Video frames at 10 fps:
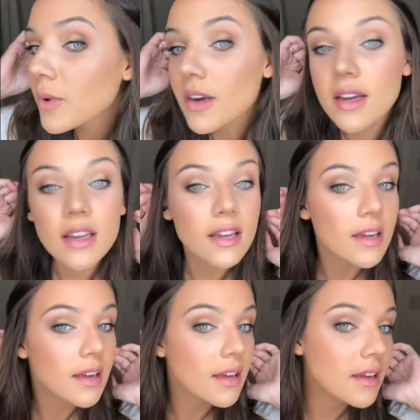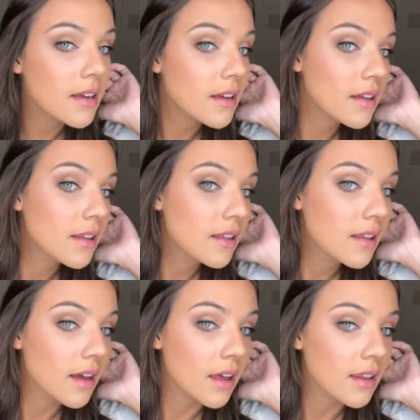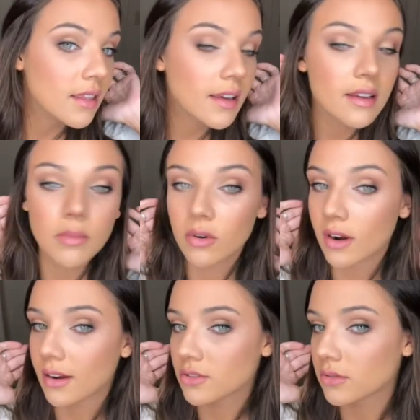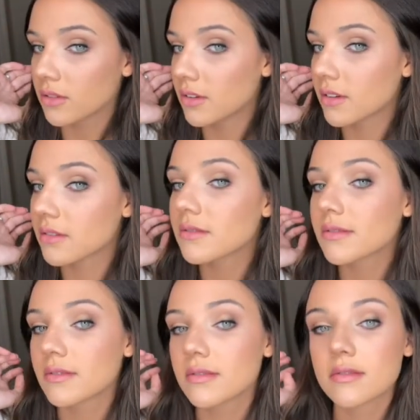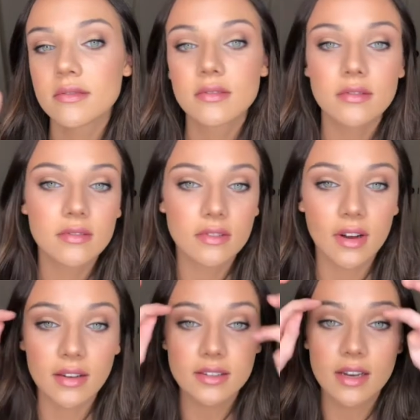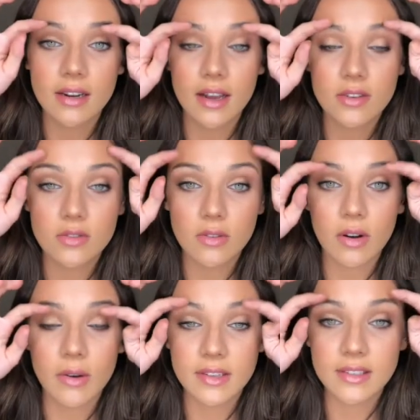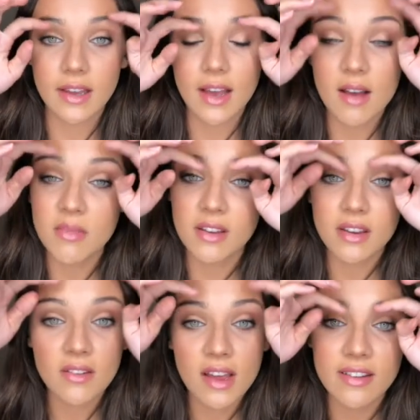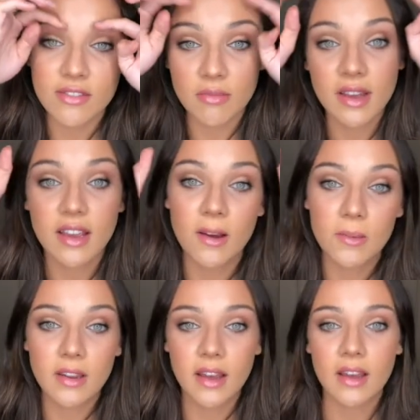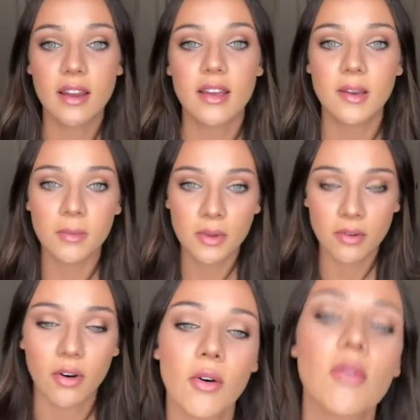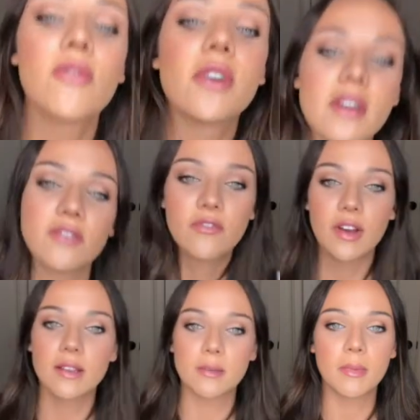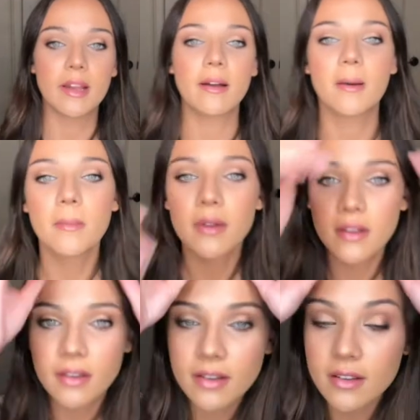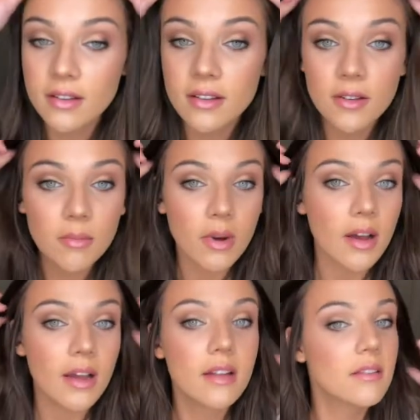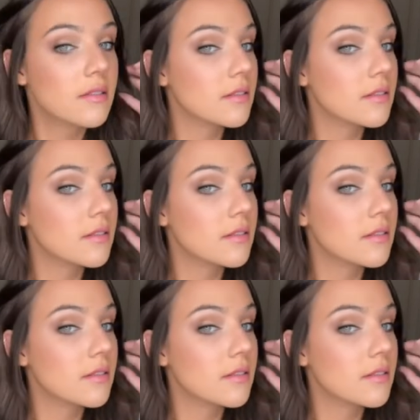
Pretty. I did like a more natural look. I say natural. I always say, I'm going to do natural makeup today. And I end up doing a whole freaking face of makeup. But